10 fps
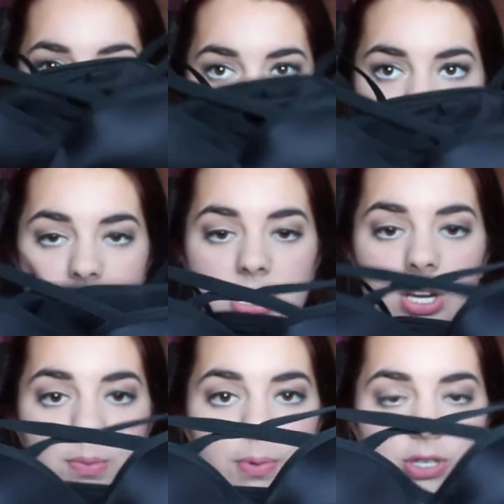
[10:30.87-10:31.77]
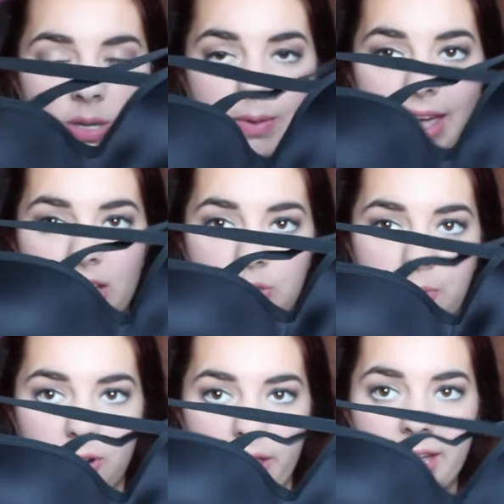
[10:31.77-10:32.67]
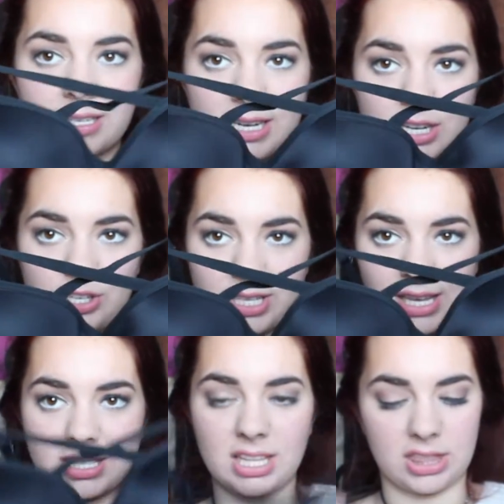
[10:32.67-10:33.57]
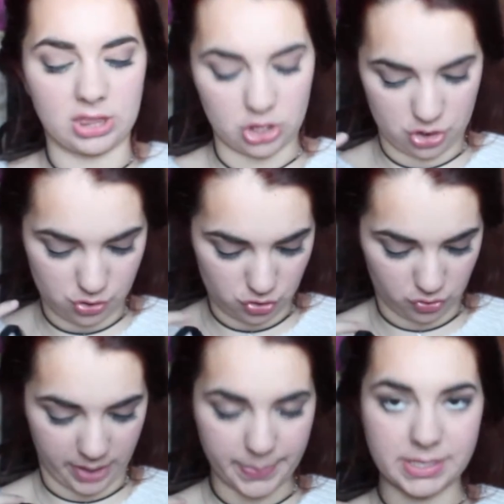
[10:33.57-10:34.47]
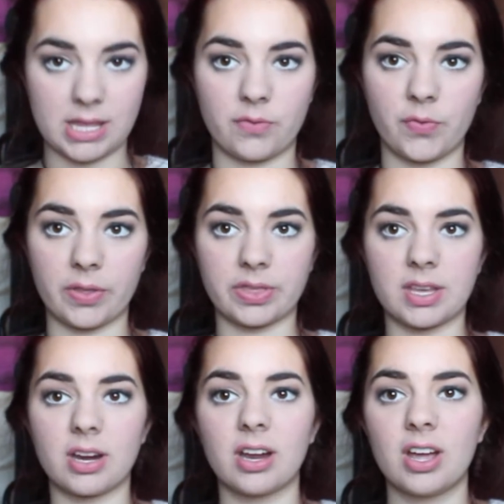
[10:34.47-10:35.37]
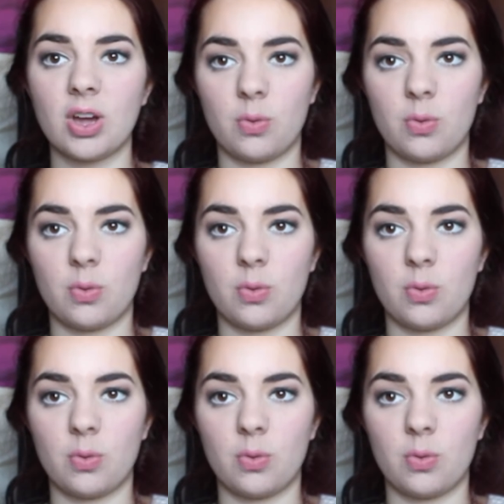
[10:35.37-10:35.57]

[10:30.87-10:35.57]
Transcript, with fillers: It's their push-up cage bralette, and it just has like two straps at the front there,